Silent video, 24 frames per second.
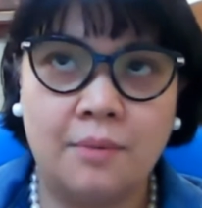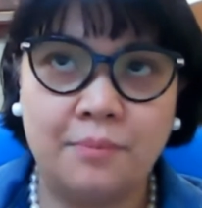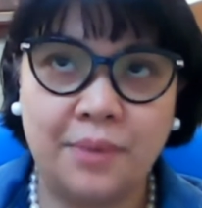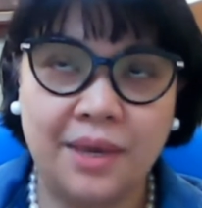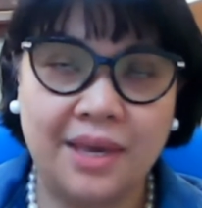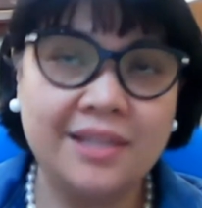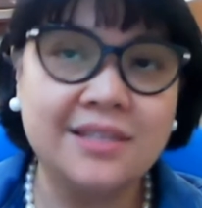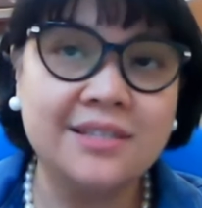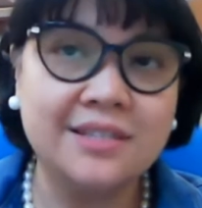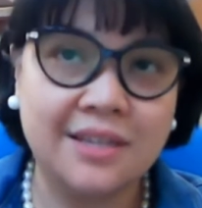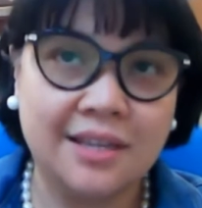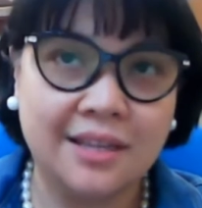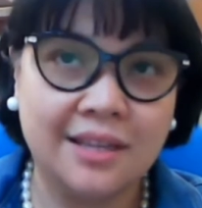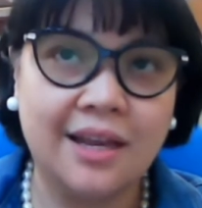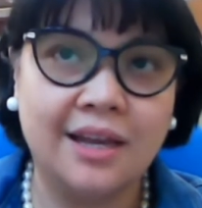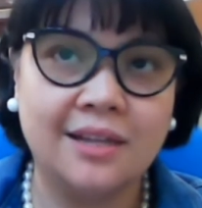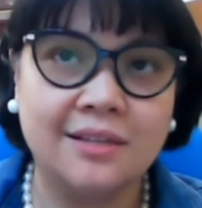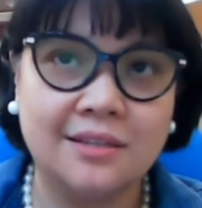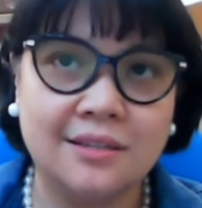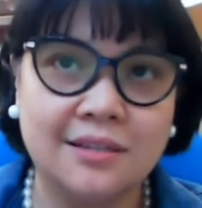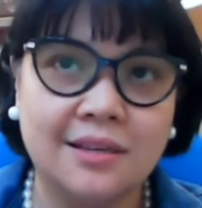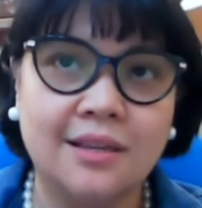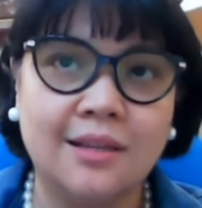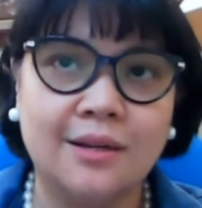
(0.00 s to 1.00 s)

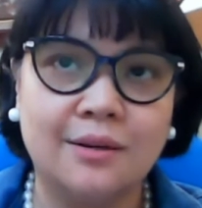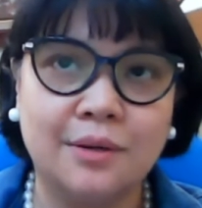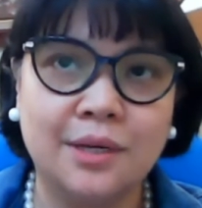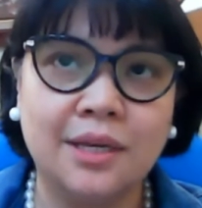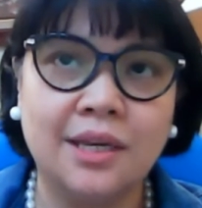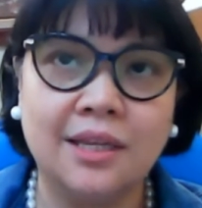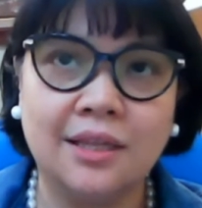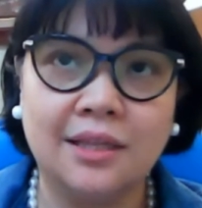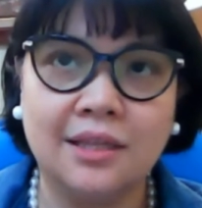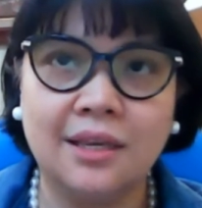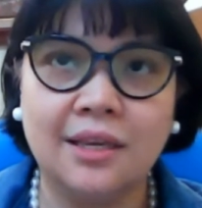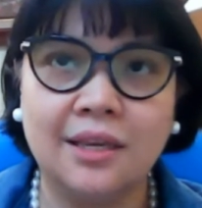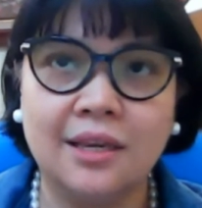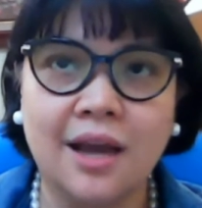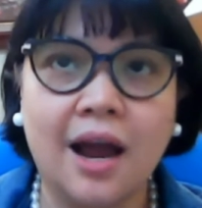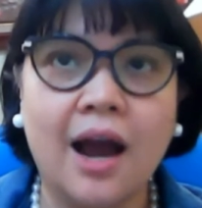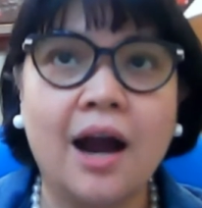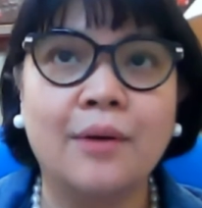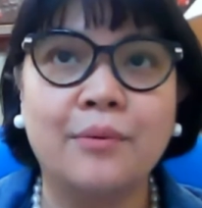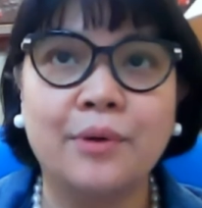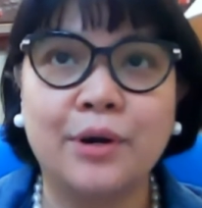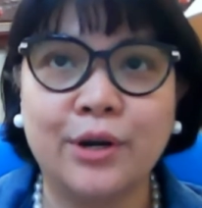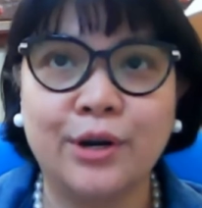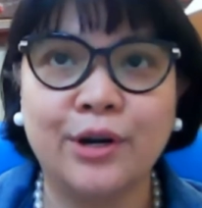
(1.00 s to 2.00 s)
incidents, hitting
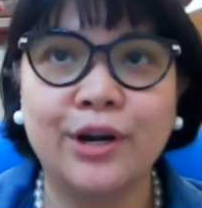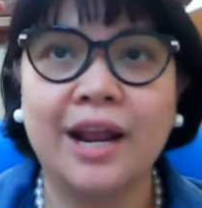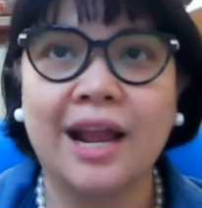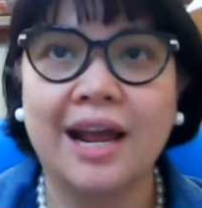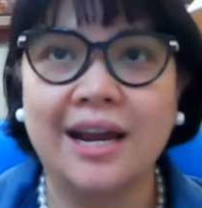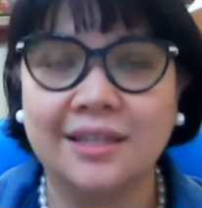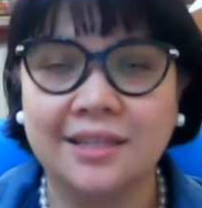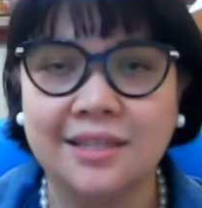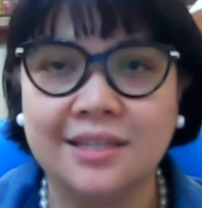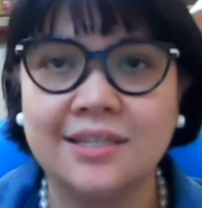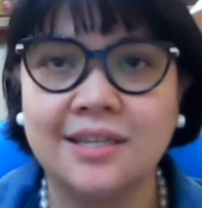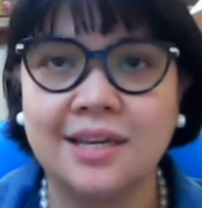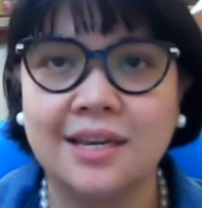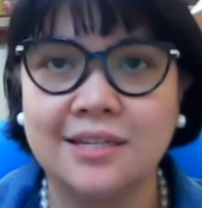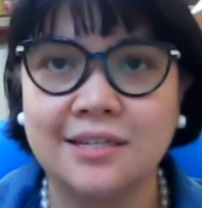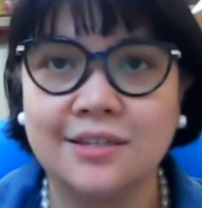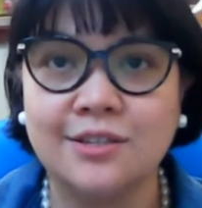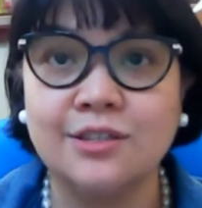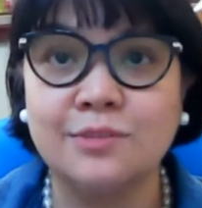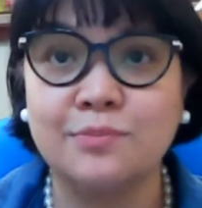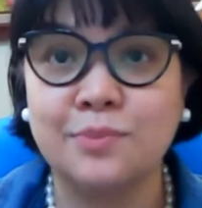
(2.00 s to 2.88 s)
our organization,